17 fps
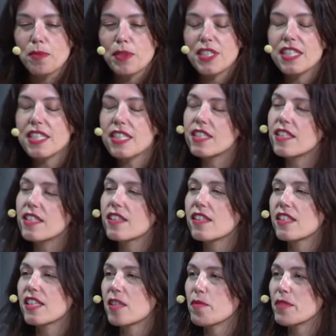
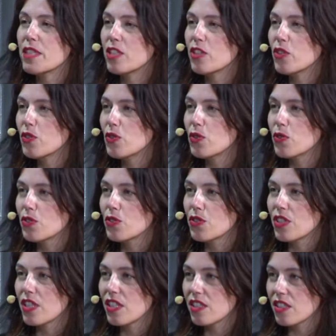persistently
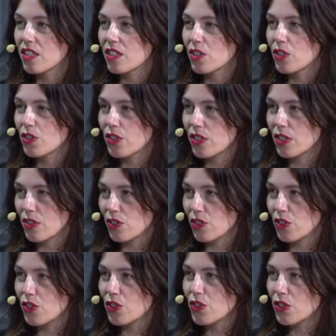misused as a
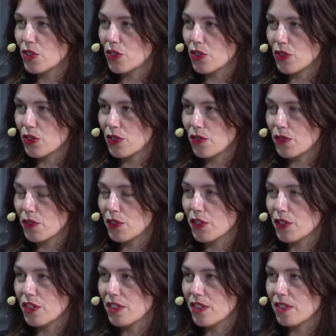substitute
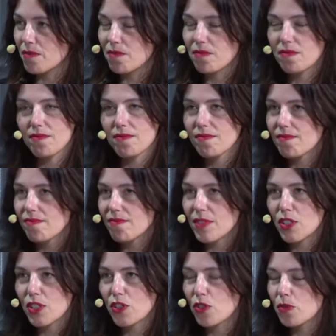for
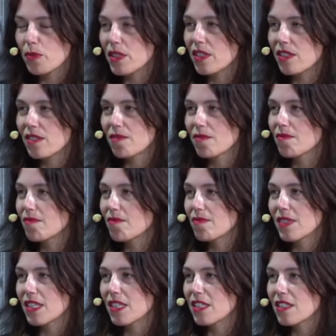human
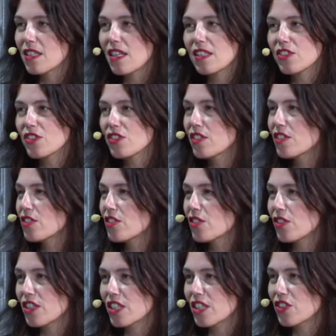intelligence,
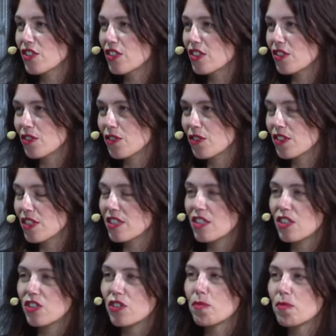cognition, or
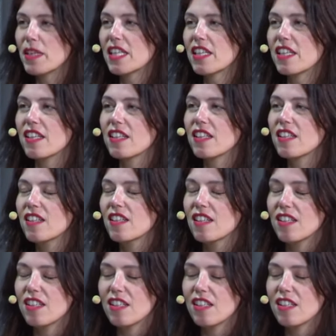decision making,